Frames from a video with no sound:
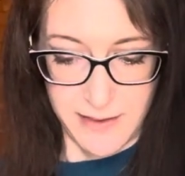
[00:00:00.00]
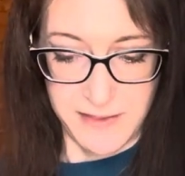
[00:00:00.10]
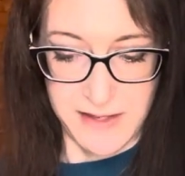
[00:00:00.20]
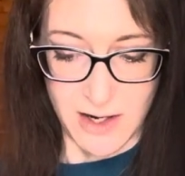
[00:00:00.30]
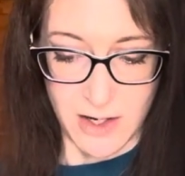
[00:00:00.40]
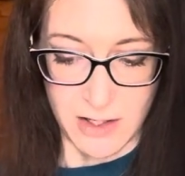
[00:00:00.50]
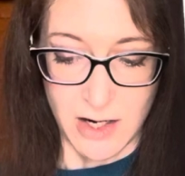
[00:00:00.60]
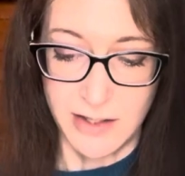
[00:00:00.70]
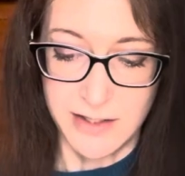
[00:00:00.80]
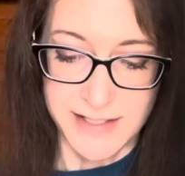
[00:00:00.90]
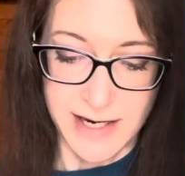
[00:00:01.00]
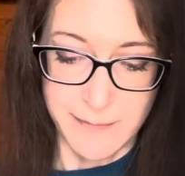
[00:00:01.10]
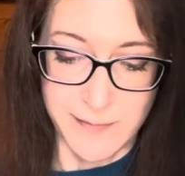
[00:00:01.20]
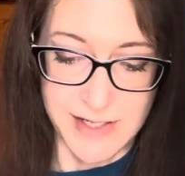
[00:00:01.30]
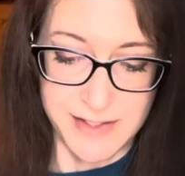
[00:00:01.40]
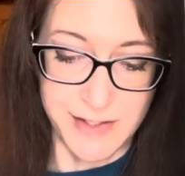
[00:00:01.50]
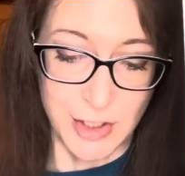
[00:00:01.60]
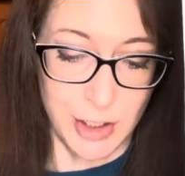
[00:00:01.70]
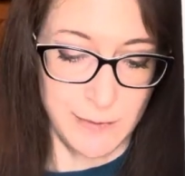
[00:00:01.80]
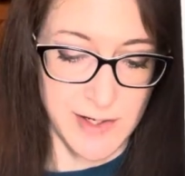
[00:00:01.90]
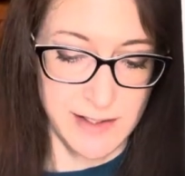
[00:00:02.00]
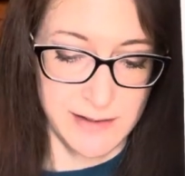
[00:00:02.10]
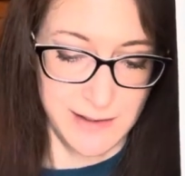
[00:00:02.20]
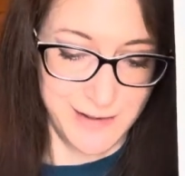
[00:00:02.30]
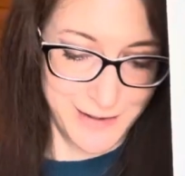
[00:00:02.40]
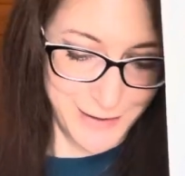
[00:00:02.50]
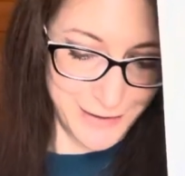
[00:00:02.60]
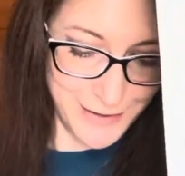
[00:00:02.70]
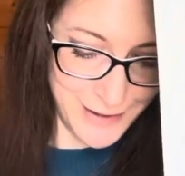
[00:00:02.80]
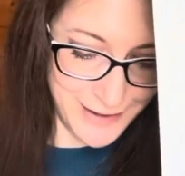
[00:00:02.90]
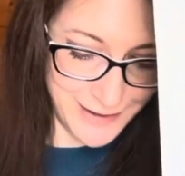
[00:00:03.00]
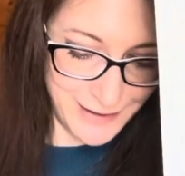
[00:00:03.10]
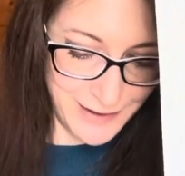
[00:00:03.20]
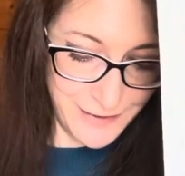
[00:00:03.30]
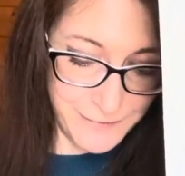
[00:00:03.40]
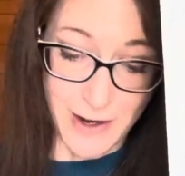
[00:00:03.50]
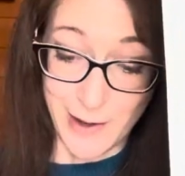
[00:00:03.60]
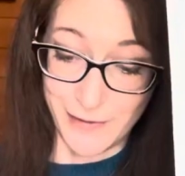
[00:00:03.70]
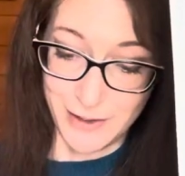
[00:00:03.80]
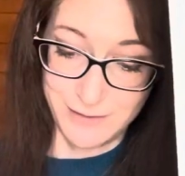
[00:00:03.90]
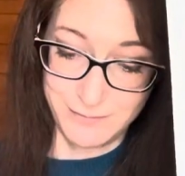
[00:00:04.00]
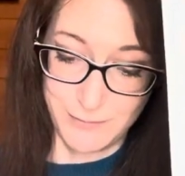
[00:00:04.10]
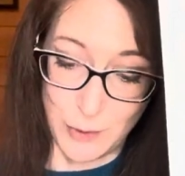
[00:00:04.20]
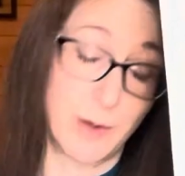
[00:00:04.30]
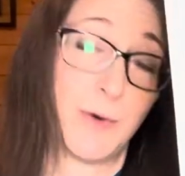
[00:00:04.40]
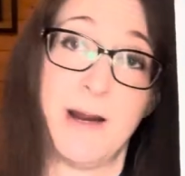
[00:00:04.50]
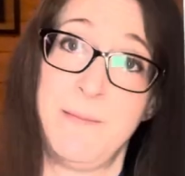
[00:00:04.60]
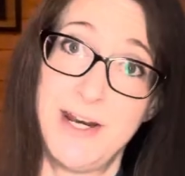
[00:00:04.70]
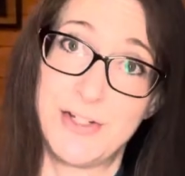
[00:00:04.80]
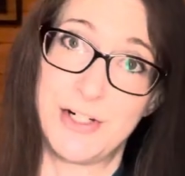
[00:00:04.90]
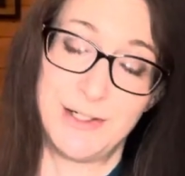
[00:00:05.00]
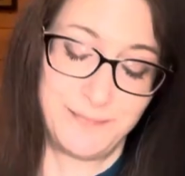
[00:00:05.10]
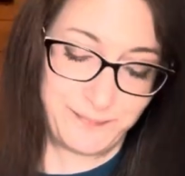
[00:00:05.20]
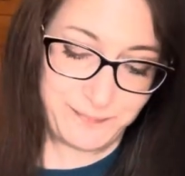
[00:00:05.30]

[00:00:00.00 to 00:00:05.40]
Their archetype is the hermit, the father, or the prime minister.